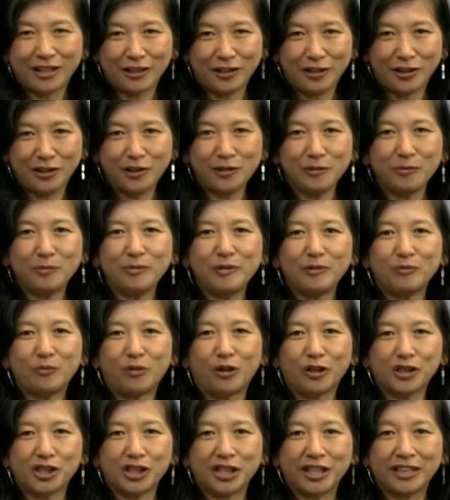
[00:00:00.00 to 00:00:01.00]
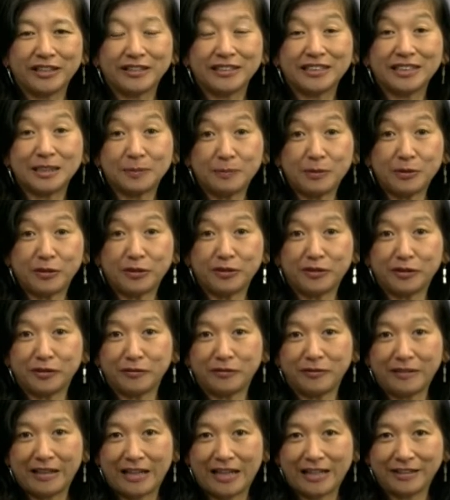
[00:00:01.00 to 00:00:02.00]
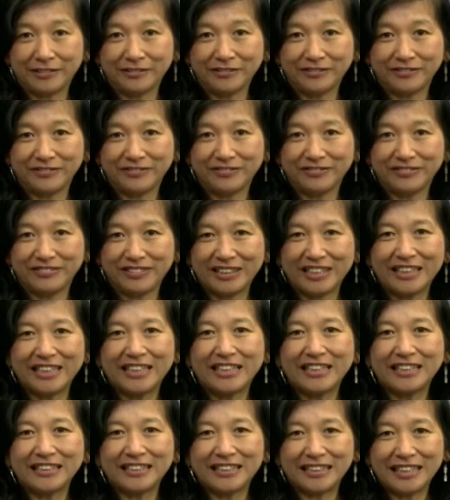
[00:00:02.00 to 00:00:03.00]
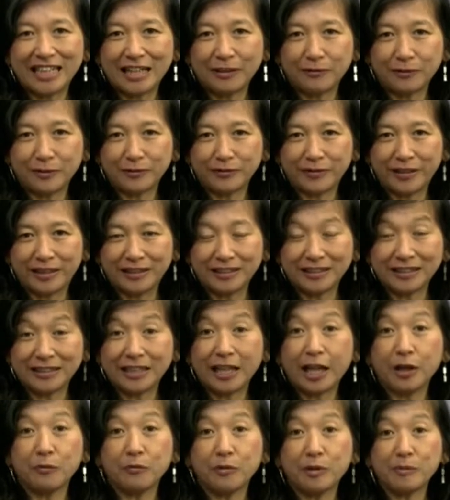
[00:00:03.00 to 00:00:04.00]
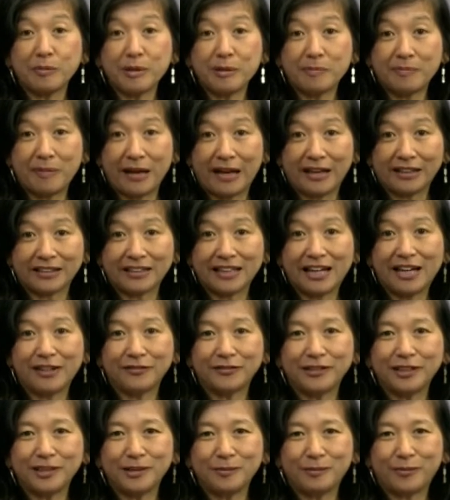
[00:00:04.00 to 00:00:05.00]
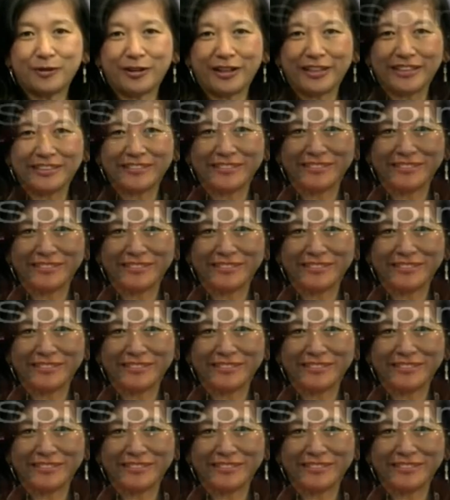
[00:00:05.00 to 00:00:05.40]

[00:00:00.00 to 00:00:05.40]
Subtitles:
You've been watching Spirit of Life. Stay with us, and we'll be back after the break.